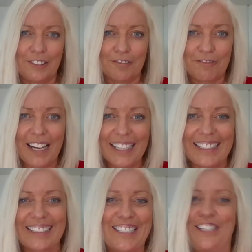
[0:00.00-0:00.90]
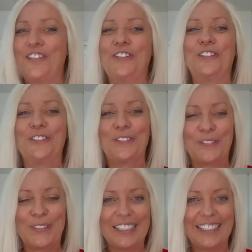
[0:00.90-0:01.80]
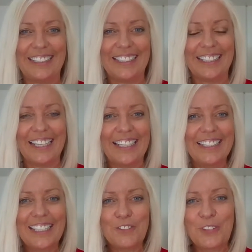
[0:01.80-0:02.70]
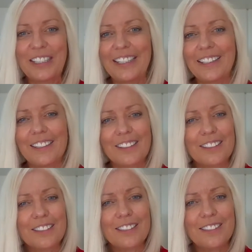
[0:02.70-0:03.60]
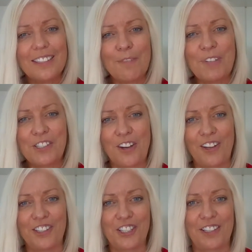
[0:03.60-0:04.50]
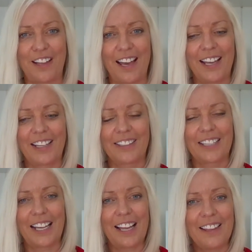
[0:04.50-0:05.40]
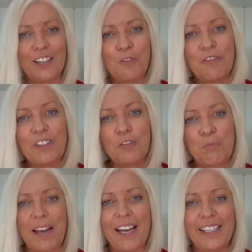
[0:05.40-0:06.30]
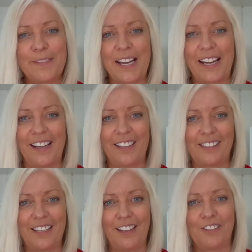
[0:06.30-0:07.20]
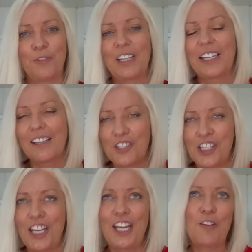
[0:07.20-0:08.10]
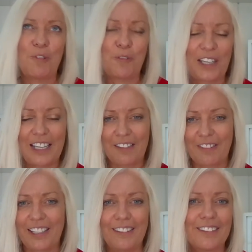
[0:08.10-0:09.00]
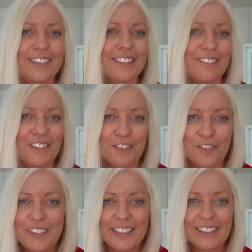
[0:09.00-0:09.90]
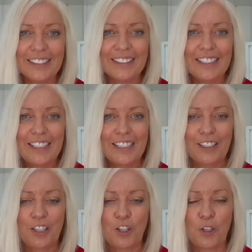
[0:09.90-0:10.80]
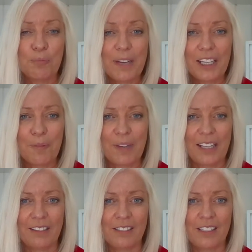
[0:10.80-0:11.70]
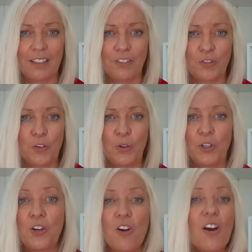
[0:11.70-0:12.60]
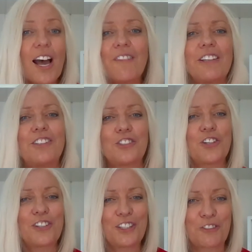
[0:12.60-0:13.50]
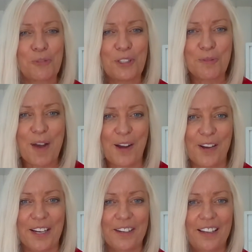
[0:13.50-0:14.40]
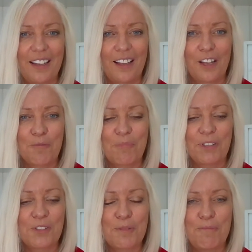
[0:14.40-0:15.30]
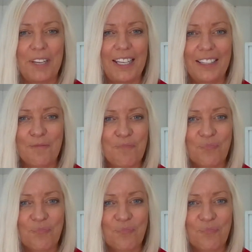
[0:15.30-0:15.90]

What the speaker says: fight to win, and then we sabotage that, and then we feel bad about ourselves, and we can have shame and we can have guilt and feel bad about ourselves for not having strong enough willpower. But to me,